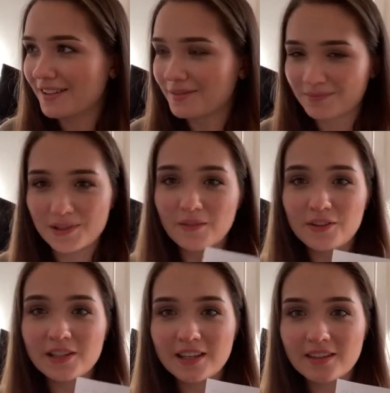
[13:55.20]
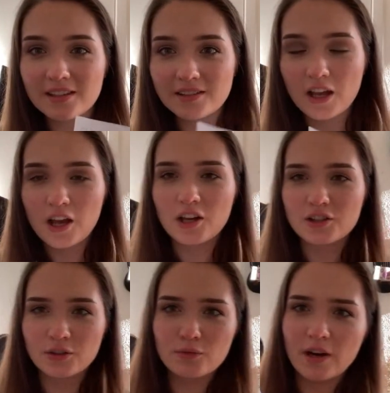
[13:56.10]
Something like this.
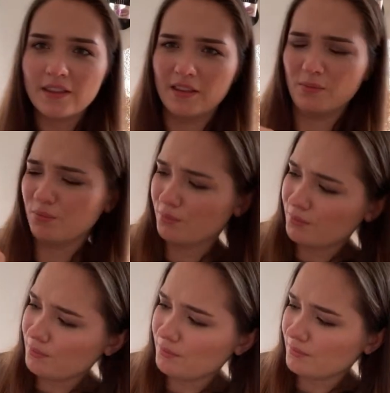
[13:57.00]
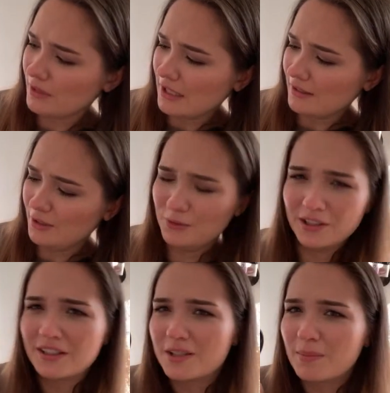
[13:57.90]
Don't write that like you
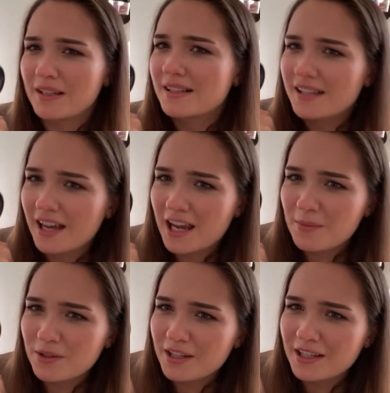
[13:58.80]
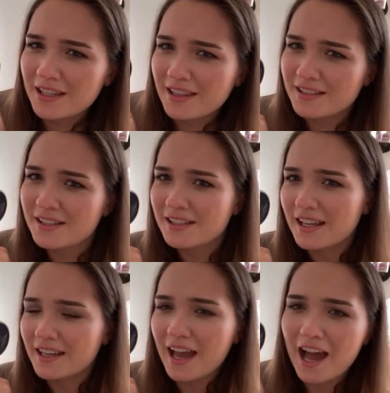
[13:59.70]
didn't spend time on it. This is
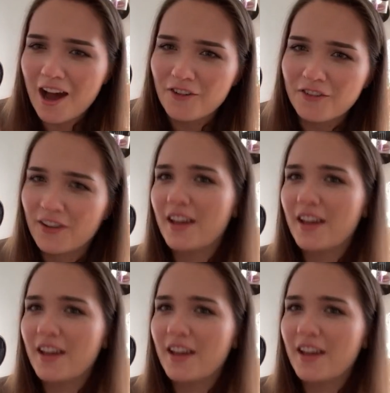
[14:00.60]
like half.